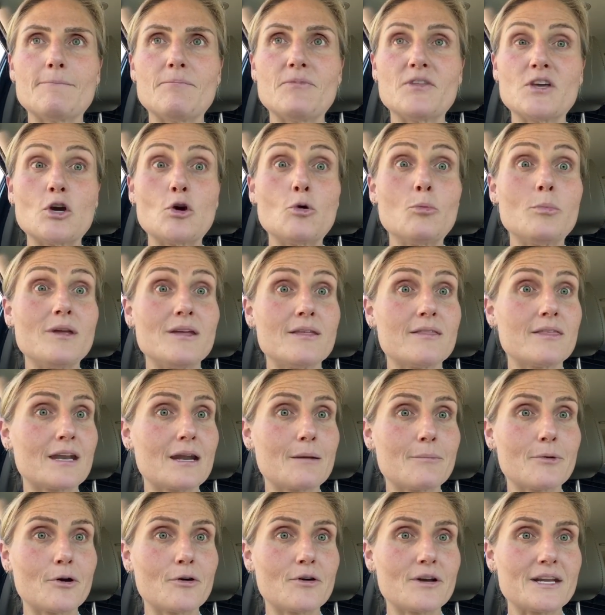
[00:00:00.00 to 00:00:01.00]
the OB that
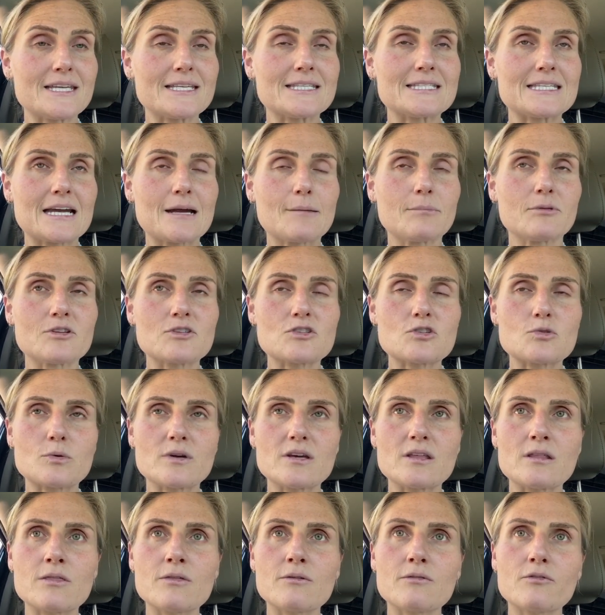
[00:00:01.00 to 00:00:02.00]
I'm already established
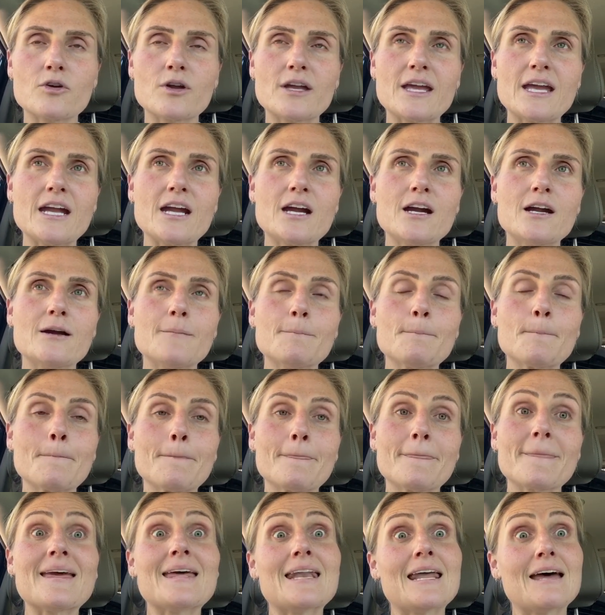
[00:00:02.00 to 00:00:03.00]
with for care
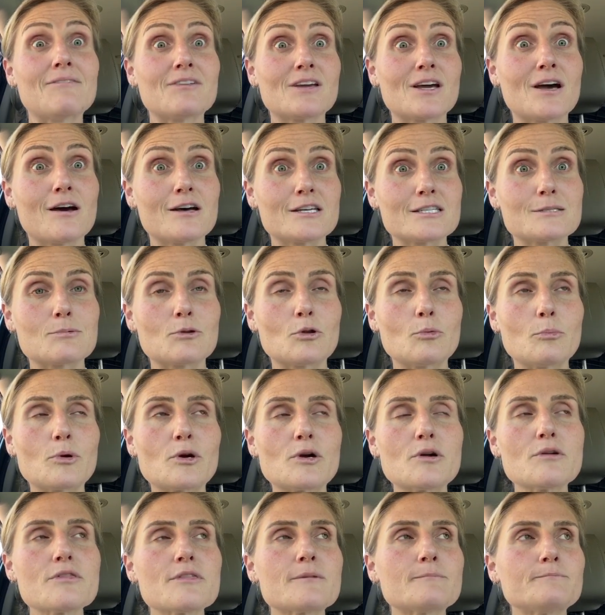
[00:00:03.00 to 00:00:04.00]
and having a hospital
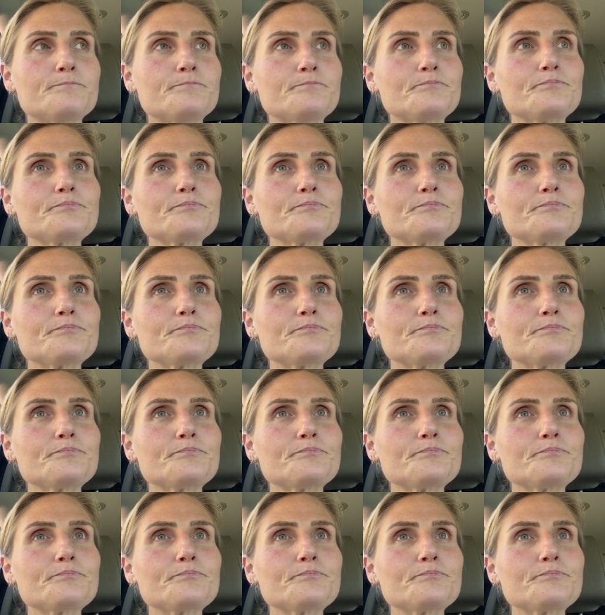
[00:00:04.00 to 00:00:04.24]
birth.